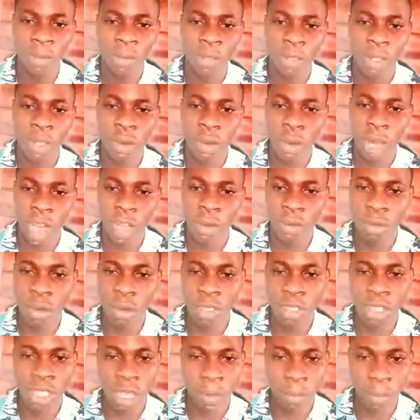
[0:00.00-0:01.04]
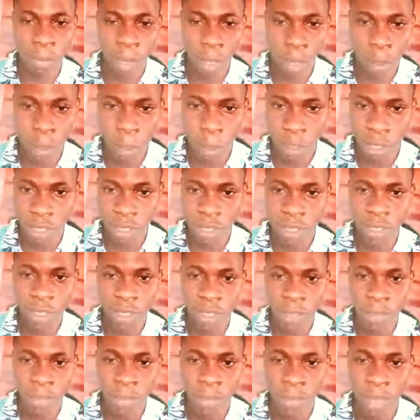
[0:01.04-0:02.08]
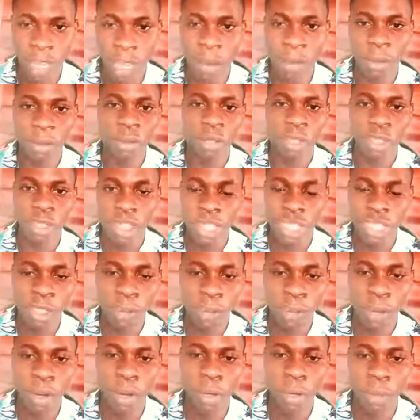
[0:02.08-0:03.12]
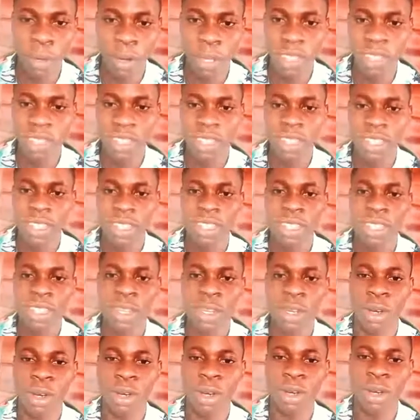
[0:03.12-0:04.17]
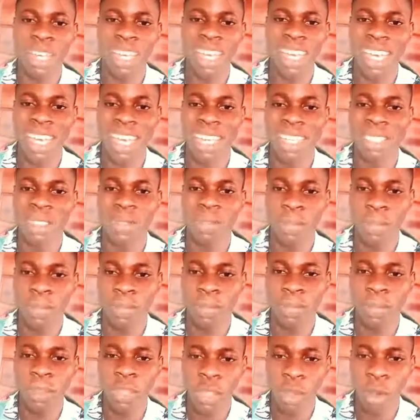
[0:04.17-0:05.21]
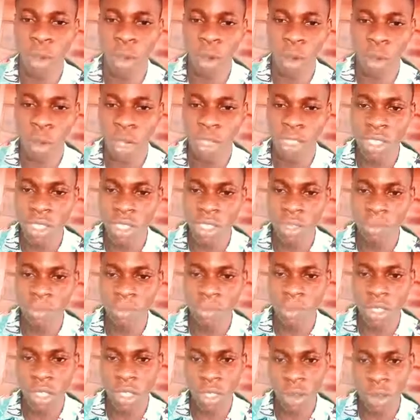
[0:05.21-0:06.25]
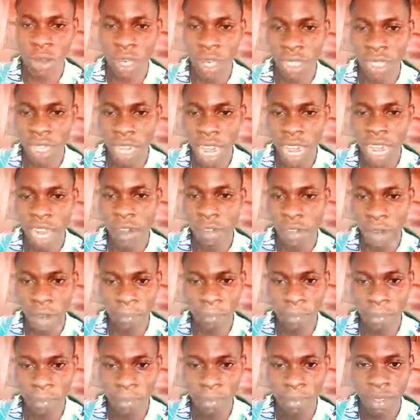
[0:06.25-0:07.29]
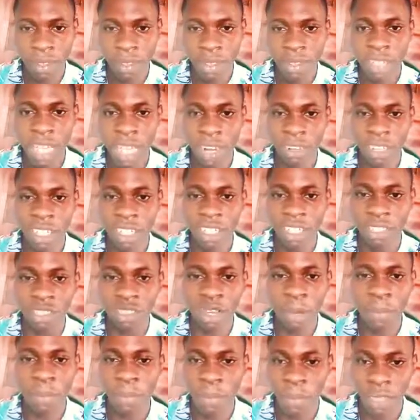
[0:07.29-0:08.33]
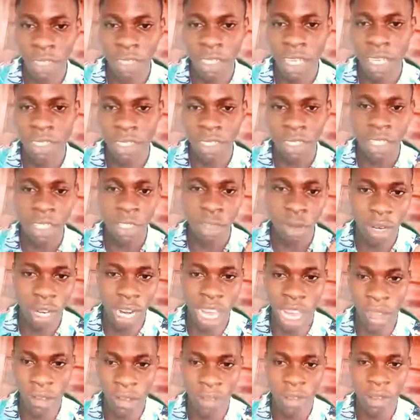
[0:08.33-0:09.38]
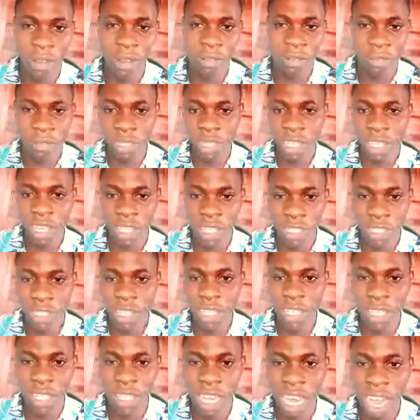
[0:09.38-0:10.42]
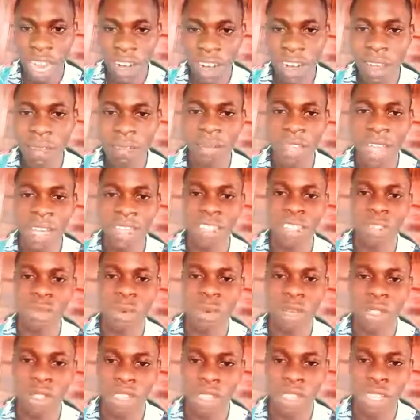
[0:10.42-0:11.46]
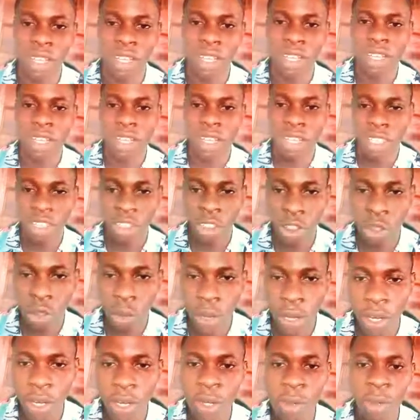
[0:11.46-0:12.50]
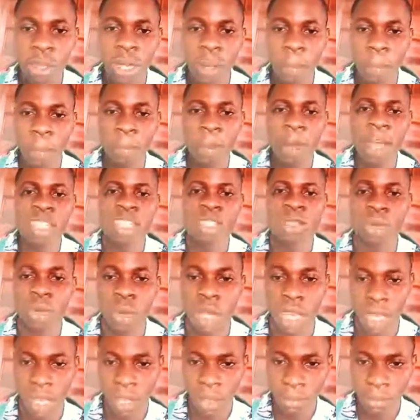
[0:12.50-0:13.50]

you have what a blueprint now this blueprint you know is your what your diagram that is representing your life is the diagram that is what showing you the pathway